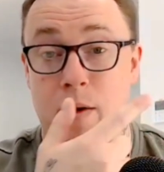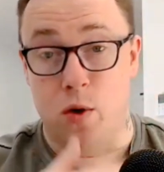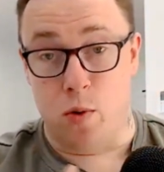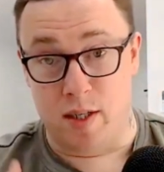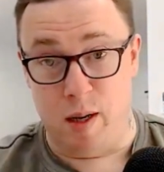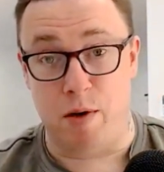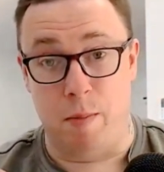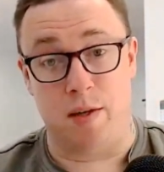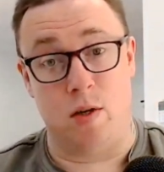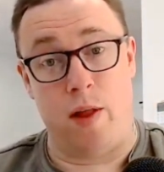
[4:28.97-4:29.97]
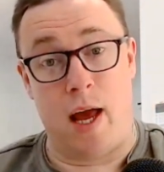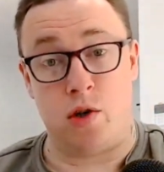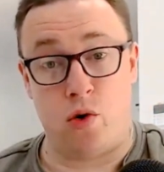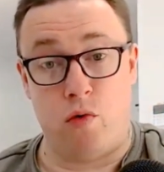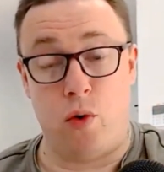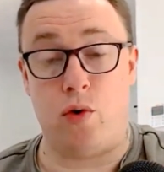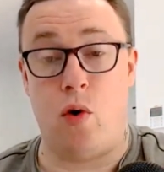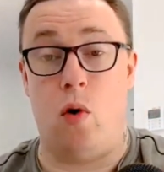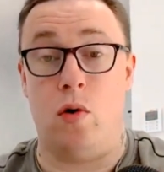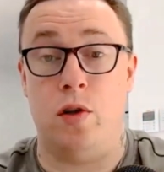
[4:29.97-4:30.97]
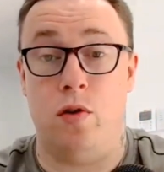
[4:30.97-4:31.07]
to a symptom that's not the actual root cause.